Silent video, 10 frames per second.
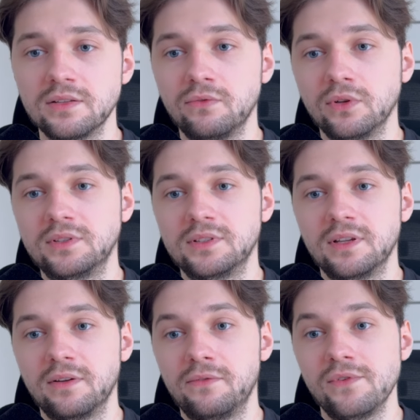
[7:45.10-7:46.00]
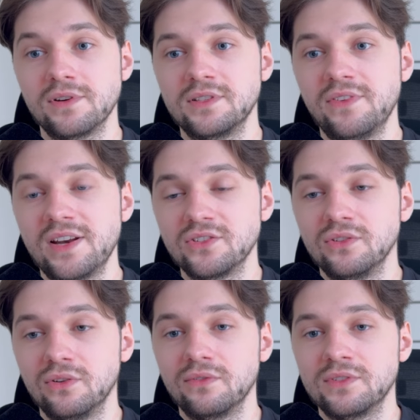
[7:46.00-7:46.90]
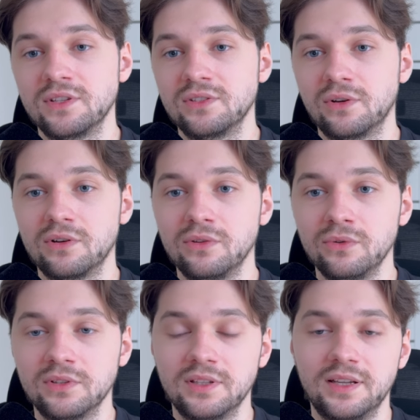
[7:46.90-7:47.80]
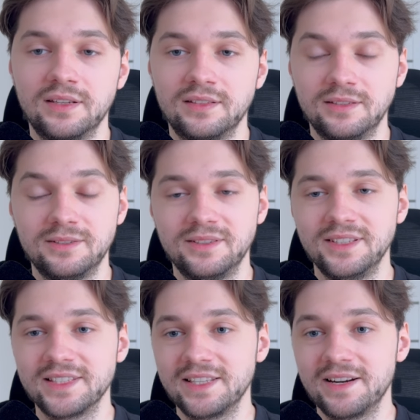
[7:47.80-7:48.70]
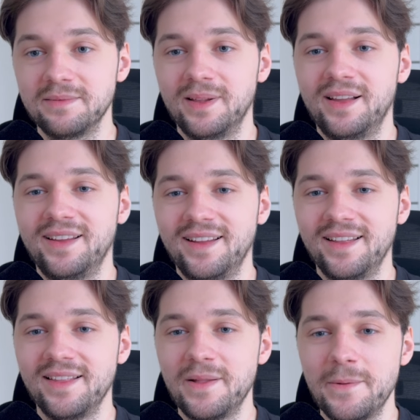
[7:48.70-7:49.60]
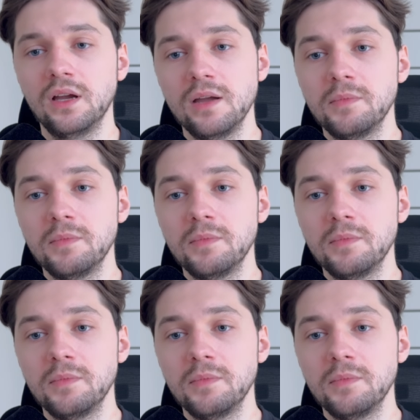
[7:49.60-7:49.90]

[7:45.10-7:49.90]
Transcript: what the first version of the store looked like. It's terrible. I'm